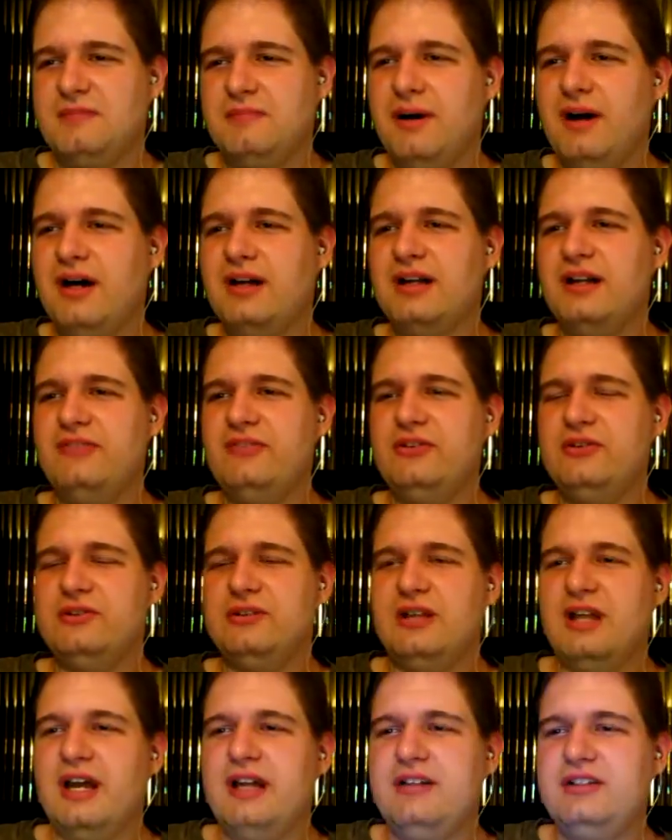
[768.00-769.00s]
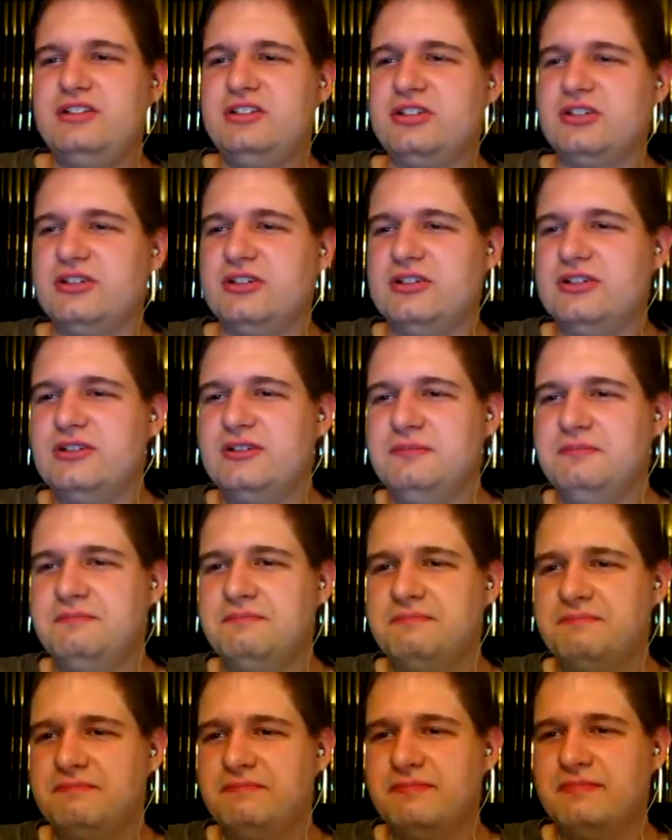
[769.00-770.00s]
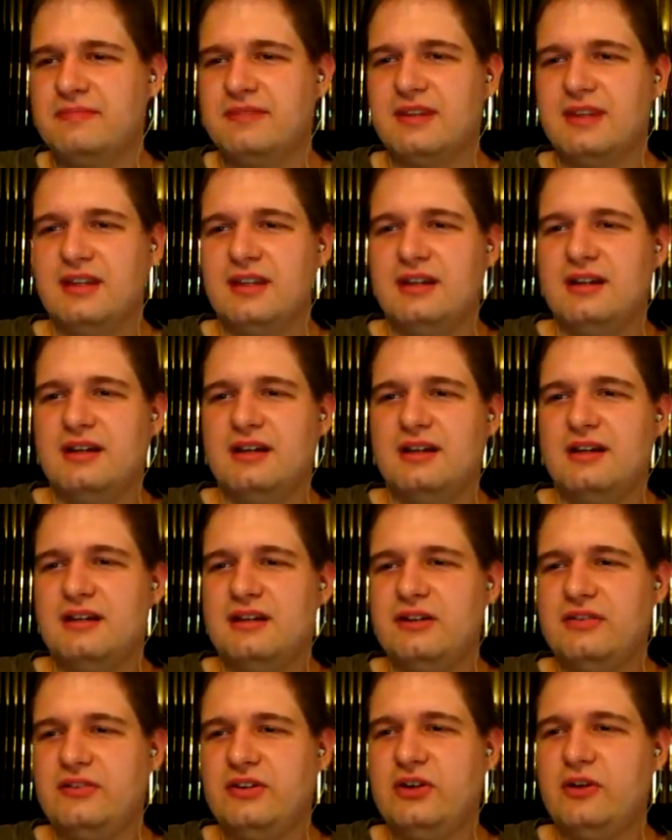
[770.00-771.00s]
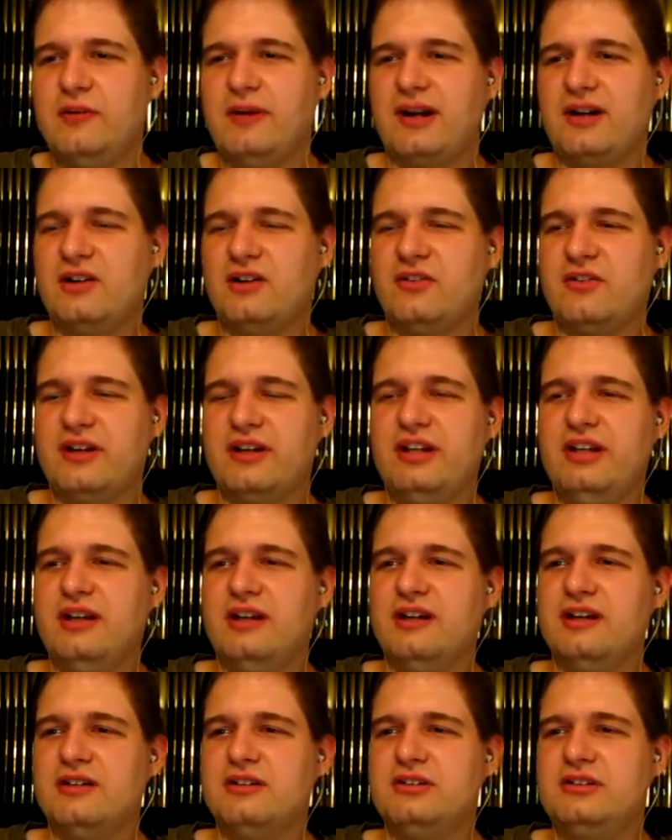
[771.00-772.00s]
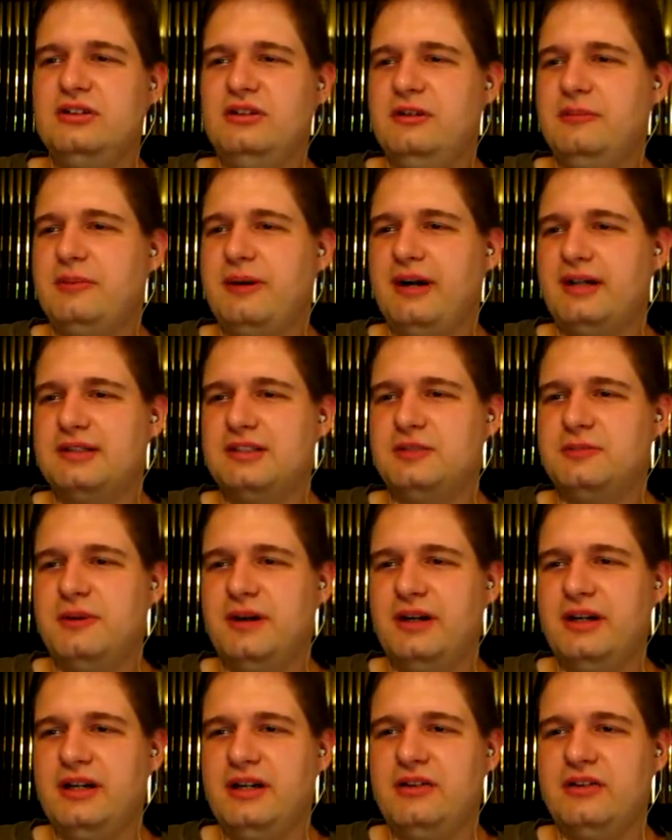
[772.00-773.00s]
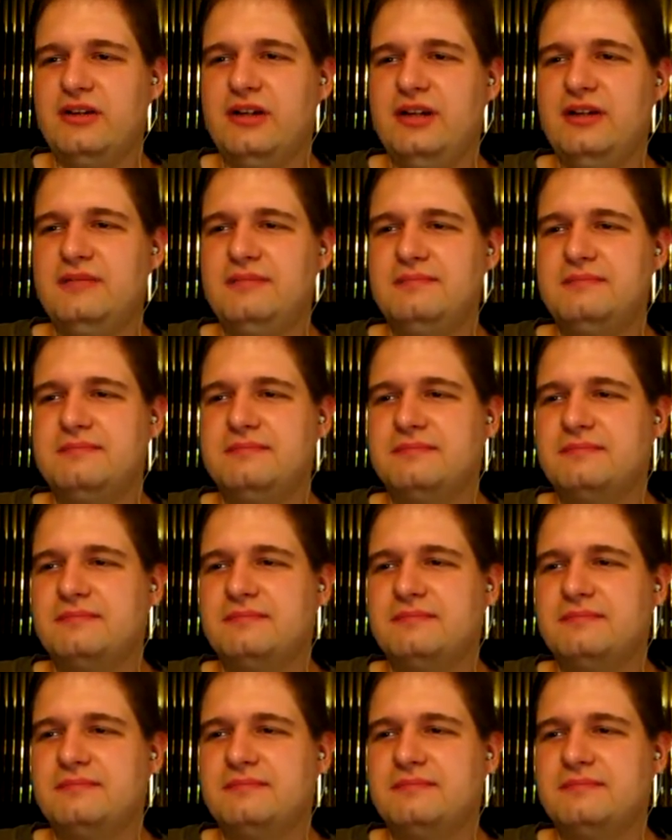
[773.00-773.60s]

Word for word: But if you would like to, if you go back over here to the practice putting green,